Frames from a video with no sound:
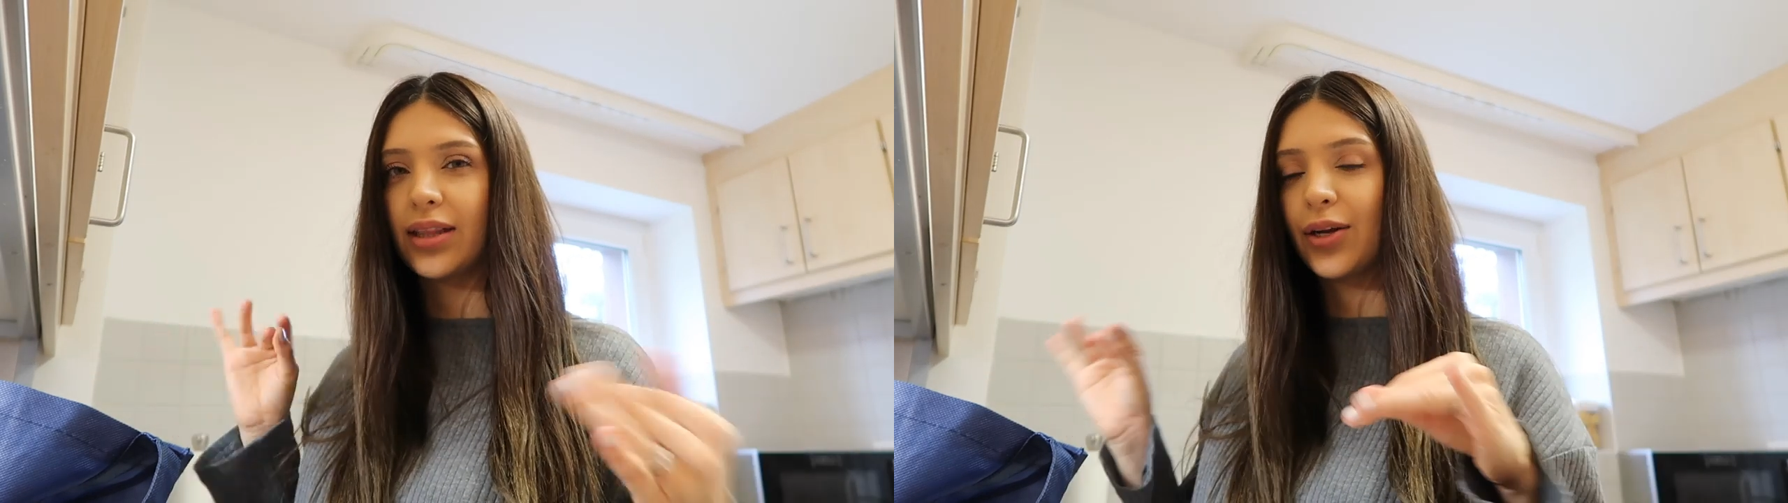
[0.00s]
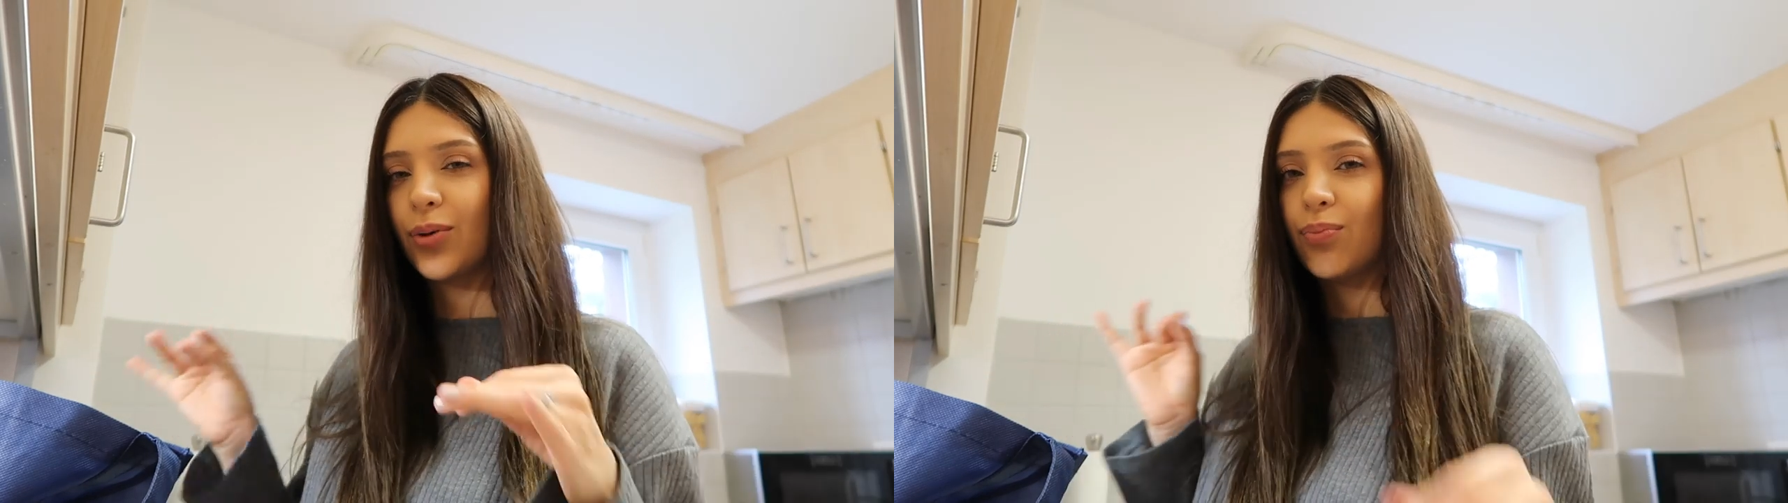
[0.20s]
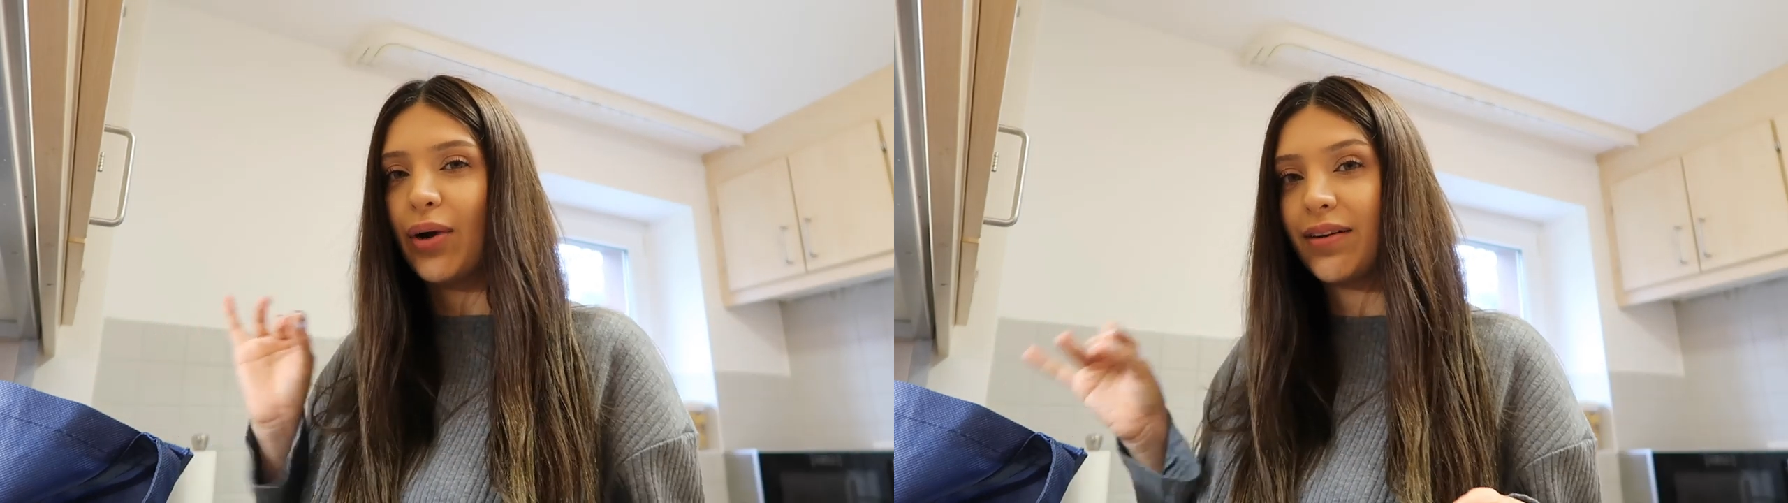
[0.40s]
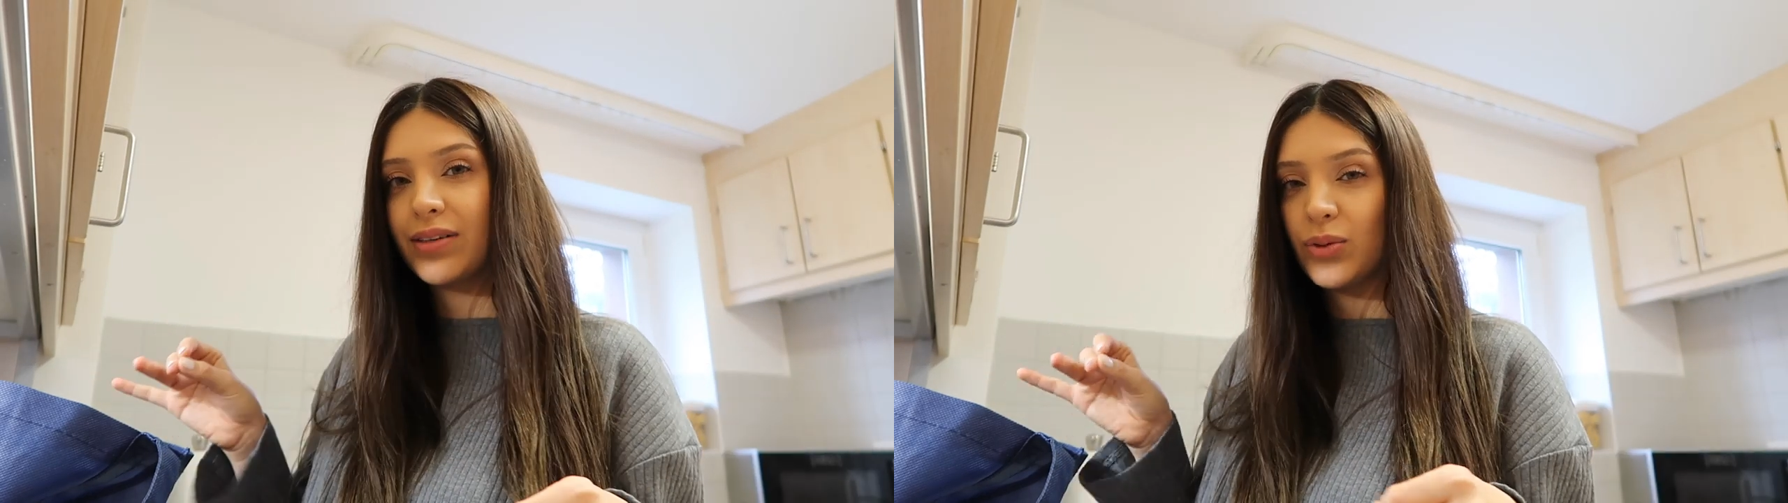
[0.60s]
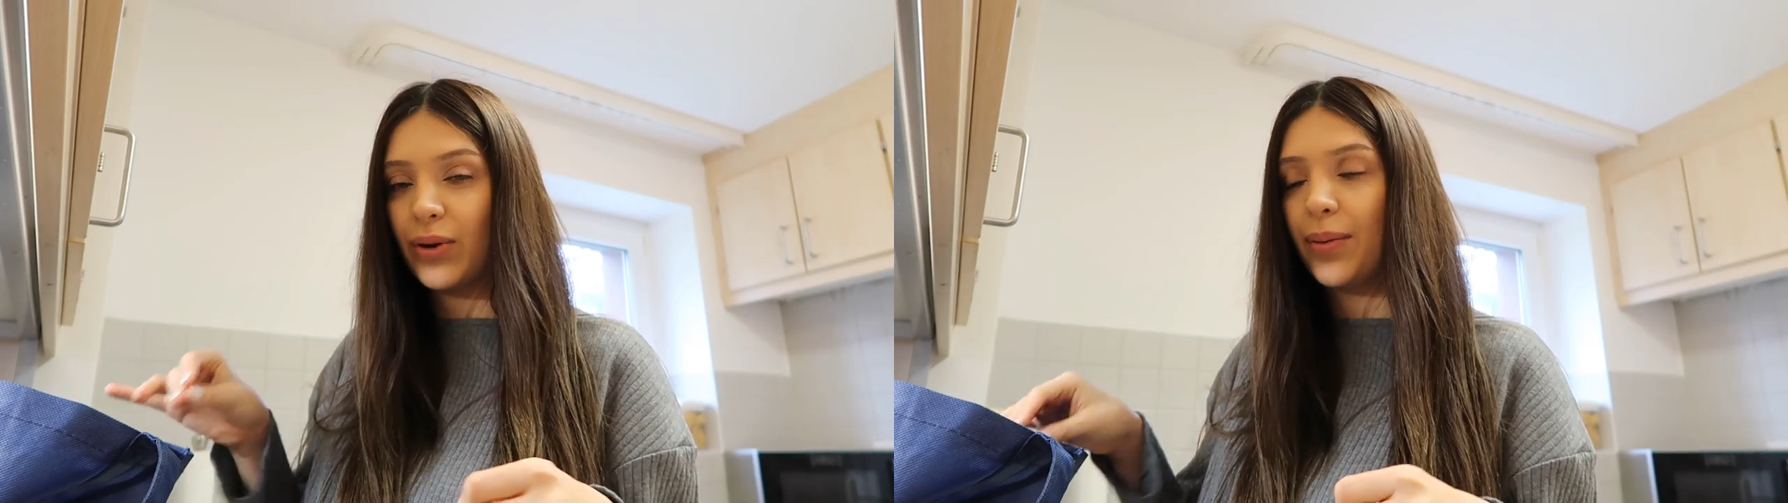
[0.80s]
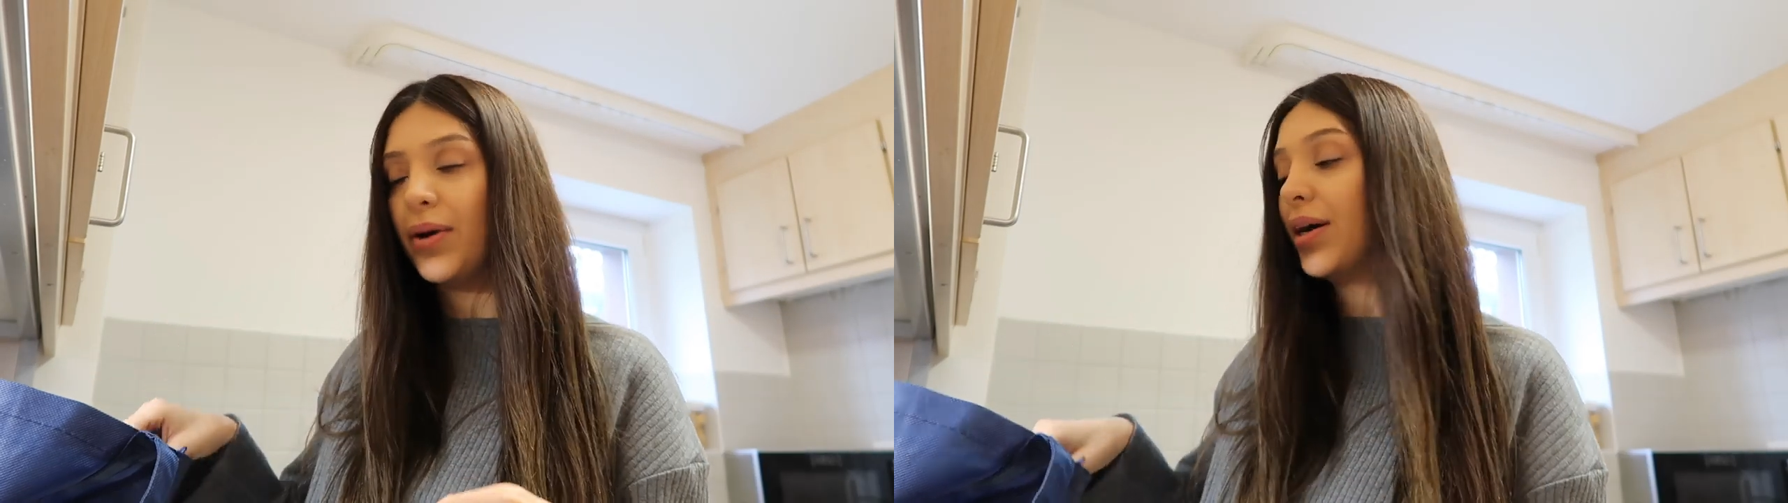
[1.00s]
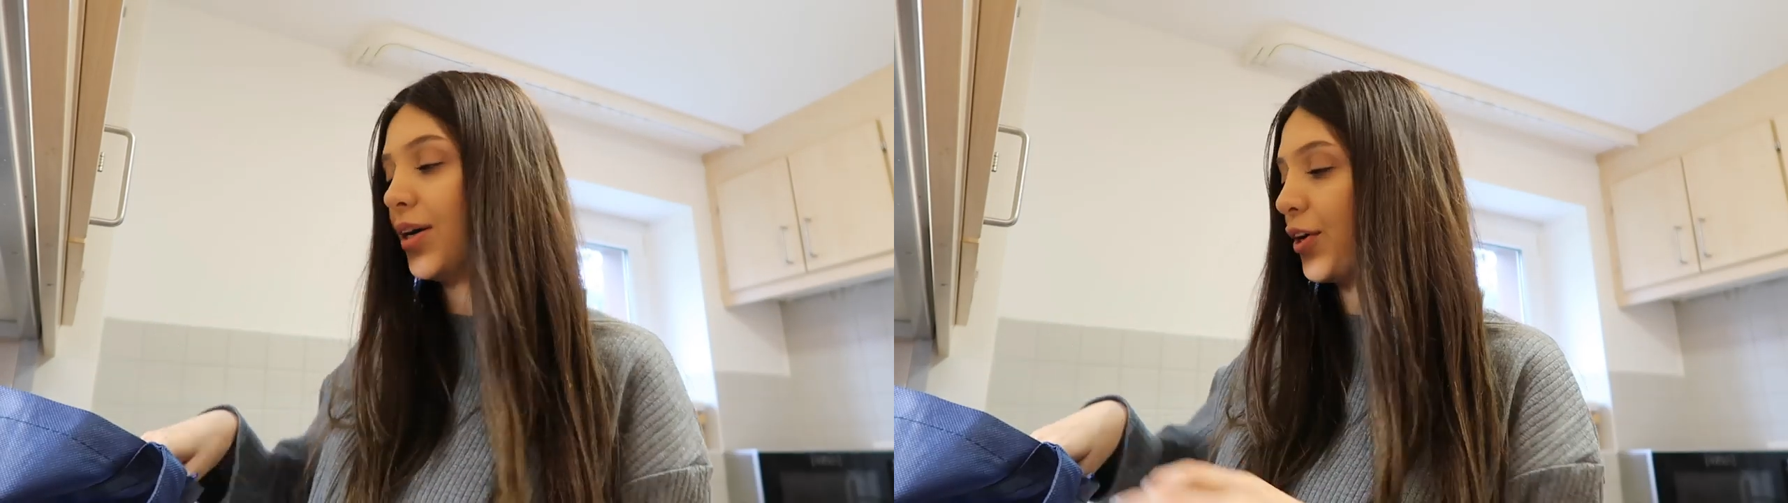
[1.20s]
little breakfast when I'm not